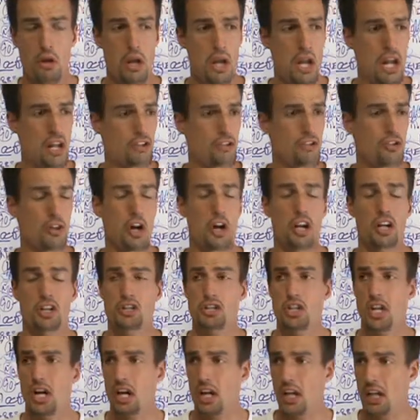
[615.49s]
It's not
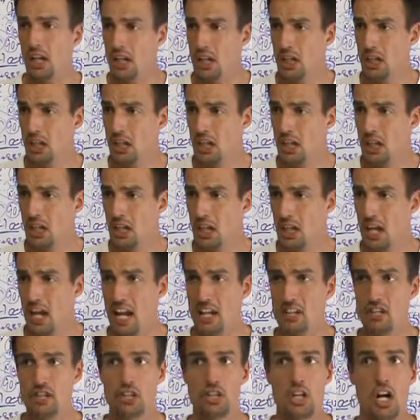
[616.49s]
shiny.
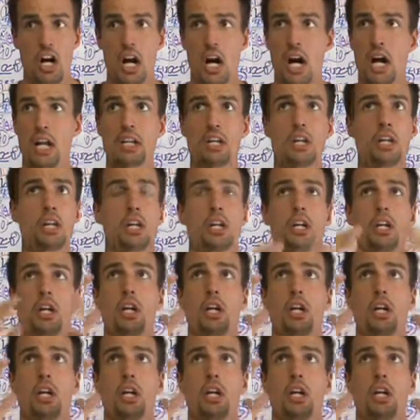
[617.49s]
It's not